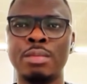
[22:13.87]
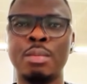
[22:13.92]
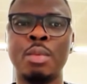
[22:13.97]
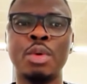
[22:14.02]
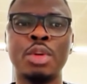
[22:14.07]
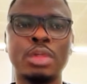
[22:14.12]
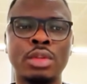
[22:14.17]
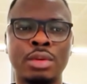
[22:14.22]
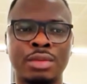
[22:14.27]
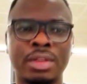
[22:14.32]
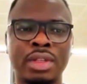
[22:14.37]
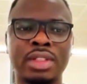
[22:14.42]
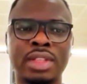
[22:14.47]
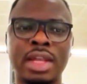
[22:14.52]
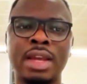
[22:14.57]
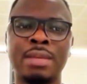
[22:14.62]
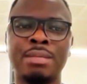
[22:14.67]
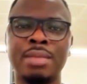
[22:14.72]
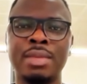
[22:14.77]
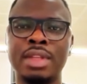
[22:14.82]
Most of the
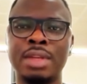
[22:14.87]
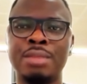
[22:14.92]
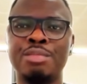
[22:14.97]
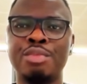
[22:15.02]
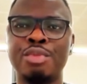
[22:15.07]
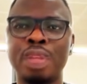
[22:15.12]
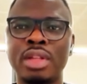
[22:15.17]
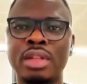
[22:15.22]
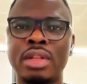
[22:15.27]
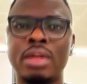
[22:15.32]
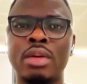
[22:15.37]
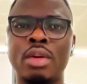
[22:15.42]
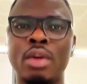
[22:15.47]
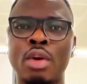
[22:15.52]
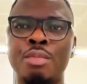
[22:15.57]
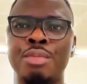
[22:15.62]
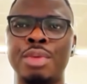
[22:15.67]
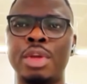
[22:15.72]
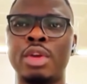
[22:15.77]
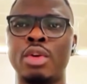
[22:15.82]
time, they break the
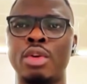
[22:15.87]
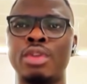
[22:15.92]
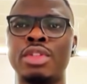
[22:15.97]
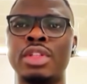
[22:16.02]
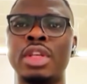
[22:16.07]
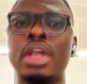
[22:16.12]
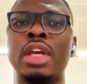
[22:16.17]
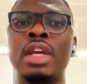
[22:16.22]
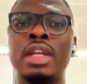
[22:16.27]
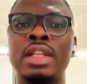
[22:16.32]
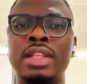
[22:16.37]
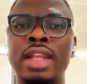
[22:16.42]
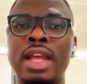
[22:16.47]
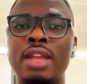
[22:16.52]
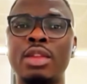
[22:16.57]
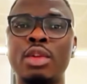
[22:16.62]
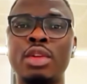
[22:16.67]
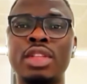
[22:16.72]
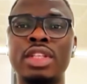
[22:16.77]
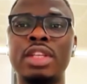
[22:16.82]
law because they
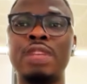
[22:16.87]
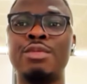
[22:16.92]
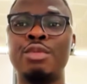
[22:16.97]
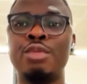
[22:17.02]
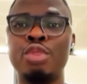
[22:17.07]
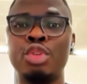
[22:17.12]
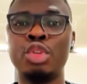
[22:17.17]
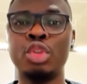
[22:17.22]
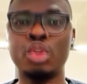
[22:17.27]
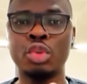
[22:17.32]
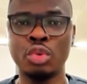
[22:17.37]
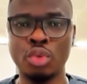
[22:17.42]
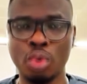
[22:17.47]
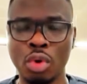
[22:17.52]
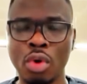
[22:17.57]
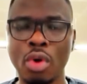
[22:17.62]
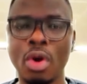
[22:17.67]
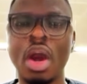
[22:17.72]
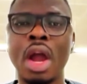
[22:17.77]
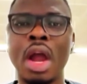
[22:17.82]
are not even
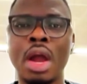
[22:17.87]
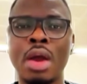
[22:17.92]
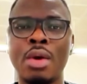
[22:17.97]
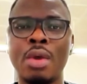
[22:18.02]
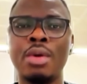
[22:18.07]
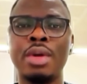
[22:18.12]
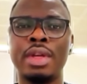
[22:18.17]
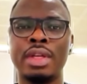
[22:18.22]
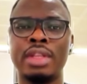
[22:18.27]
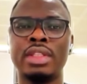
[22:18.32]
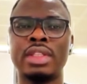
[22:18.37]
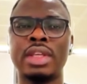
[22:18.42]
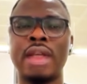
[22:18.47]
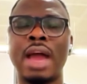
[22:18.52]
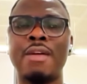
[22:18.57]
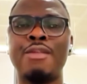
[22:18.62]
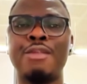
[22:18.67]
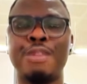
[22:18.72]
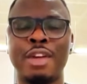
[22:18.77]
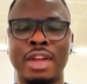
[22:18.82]
sure how it
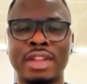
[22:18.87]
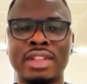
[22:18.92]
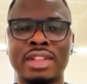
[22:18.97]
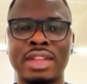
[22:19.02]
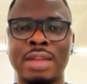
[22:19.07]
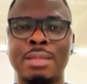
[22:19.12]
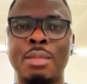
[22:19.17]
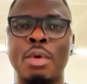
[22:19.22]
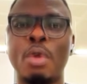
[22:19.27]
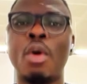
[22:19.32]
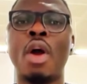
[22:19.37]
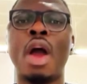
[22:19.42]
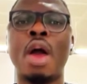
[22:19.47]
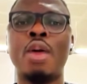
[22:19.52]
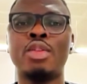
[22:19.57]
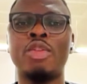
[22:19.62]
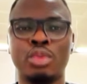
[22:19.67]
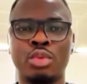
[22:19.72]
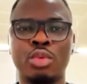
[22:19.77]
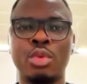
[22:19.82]
affects them or
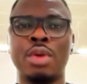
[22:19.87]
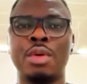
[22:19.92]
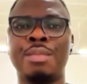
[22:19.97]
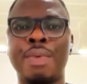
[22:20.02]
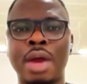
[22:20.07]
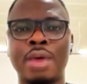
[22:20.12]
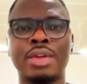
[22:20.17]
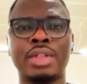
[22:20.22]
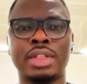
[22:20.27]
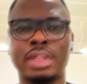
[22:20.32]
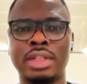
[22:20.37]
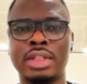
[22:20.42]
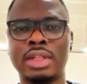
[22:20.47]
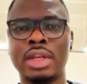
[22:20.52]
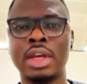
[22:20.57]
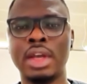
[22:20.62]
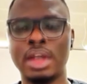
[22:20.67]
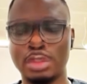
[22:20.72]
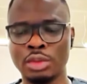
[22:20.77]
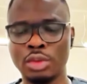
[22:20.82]
how to go about it.
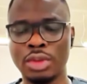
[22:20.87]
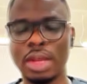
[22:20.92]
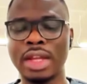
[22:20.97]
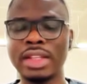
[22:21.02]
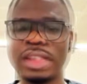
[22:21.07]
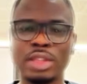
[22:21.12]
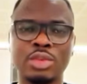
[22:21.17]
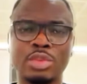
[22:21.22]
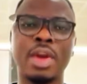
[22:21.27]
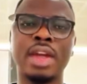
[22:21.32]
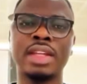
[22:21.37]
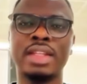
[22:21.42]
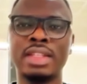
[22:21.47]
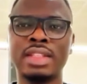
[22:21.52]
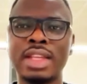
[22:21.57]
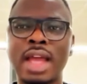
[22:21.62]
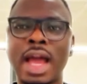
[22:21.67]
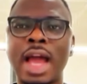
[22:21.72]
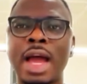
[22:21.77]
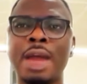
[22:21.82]
So that is why
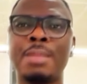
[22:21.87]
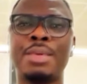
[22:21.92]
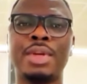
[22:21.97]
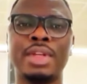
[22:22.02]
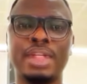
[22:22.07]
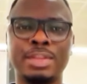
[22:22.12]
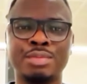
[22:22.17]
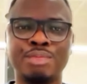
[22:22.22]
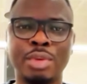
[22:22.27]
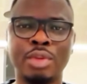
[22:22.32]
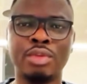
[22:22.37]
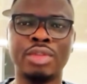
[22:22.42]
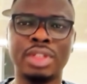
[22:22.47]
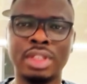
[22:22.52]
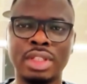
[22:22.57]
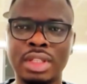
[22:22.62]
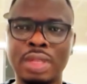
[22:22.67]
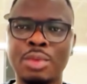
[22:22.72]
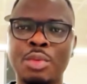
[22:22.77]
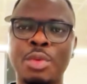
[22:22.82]
this app is built
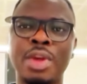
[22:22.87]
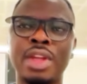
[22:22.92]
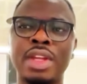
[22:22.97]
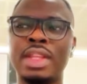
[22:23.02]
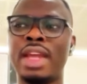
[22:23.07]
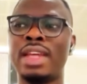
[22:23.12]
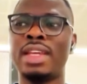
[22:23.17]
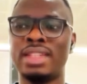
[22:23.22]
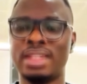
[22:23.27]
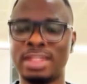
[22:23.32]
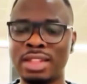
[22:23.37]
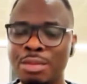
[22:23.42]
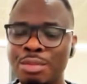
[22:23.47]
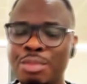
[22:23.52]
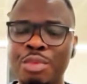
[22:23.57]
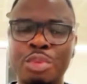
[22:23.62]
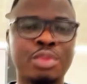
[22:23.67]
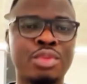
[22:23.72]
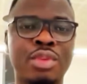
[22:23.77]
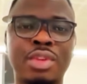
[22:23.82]
in a way that is
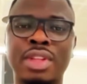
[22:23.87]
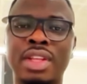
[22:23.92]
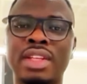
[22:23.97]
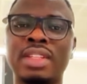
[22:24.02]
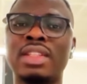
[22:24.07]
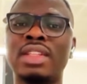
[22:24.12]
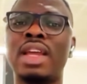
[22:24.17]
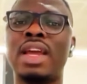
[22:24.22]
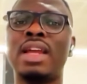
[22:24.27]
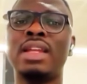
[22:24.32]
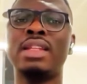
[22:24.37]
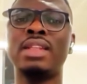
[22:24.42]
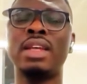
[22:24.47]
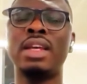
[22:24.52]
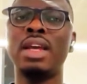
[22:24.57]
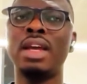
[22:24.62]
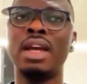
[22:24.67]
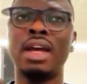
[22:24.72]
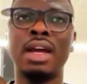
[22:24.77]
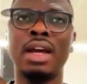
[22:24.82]
simple to understand.
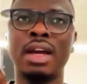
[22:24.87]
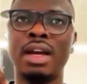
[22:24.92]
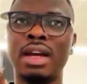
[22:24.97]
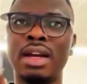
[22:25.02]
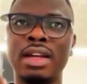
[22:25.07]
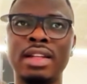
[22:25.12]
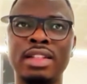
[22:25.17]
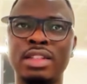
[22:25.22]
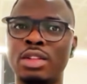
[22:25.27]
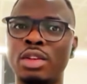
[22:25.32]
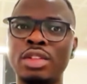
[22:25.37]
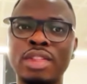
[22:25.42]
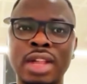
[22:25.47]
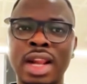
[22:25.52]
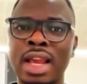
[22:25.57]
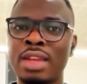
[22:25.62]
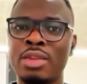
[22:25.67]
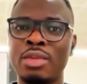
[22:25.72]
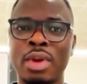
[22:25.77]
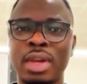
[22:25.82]
It's
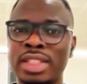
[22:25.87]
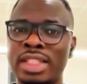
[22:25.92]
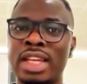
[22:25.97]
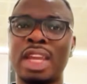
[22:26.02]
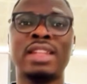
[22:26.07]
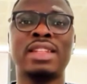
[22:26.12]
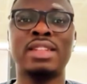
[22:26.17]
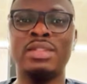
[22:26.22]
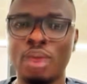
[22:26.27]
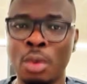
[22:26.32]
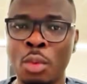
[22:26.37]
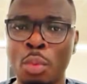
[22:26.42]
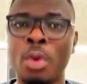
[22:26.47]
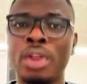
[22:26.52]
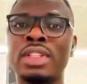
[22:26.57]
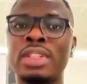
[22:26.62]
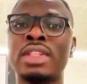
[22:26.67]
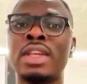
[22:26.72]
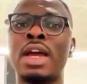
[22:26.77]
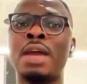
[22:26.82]
just like you are chatting on
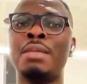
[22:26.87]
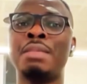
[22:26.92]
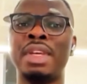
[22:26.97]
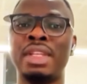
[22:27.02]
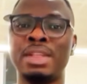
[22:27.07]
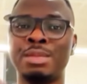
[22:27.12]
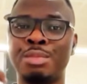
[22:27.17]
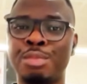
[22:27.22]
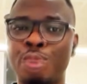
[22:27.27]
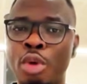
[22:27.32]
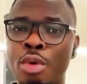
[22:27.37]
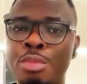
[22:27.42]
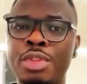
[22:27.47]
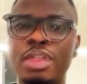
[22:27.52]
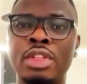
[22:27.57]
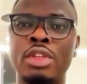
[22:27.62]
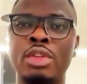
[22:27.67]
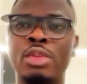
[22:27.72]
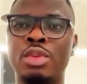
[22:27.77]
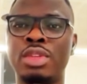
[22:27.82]
WhatsApp. It's
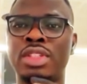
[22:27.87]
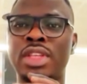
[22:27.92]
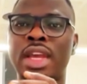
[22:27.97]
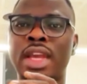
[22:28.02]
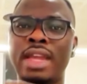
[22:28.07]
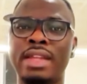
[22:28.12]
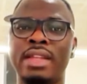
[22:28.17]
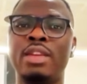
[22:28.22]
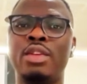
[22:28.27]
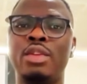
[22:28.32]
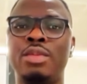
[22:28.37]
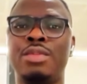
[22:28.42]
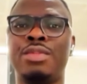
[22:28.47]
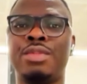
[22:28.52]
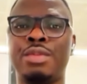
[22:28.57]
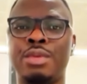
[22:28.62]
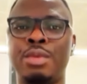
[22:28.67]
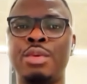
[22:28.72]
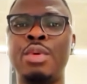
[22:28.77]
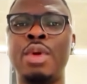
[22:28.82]
prompting you, it's guiding you
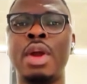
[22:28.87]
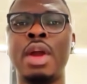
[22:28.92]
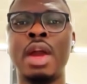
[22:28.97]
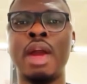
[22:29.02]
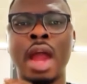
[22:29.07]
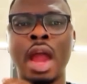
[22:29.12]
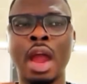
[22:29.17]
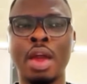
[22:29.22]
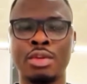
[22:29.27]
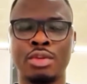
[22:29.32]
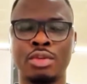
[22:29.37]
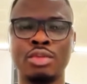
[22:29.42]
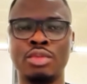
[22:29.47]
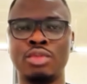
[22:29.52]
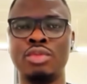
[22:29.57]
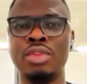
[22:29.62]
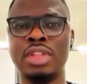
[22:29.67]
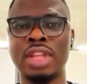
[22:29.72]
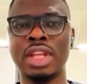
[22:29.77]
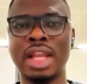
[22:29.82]
through how to
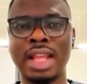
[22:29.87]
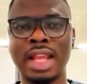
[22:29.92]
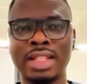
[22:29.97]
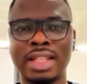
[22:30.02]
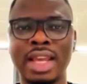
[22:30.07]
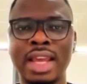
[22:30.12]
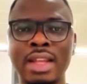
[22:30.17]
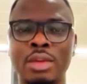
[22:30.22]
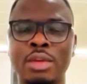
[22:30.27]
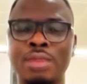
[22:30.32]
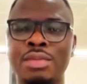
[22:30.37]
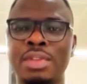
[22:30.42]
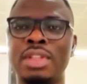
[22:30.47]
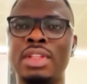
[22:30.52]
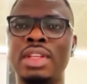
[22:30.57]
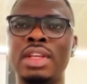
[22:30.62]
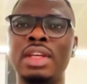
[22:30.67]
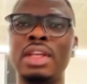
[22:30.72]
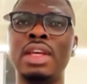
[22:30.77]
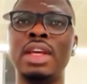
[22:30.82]
do it. And at the end of the
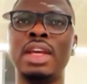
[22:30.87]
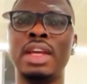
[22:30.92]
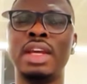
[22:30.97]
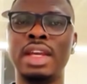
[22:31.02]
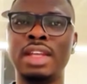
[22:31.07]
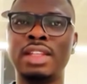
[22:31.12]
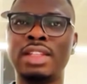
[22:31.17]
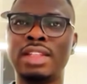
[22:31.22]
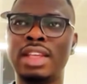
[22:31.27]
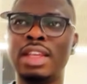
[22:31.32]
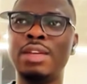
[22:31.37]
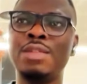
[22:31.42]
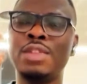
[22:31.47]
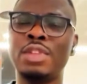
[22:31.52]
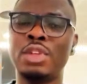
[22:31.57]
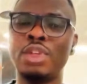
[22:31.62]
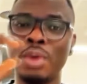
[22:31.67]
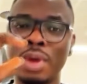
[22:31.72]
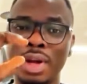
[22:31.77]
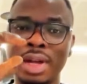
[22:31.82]
day, it
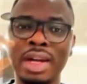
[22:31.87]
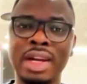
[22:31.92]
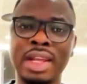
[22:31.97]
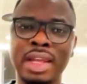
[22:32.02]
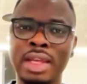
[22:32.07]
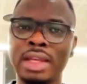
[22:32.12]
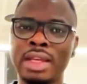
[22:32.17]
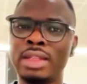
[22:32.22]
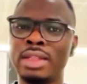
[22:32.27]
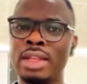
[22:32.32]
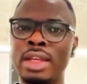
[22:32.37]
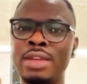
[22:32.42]
gives you a link.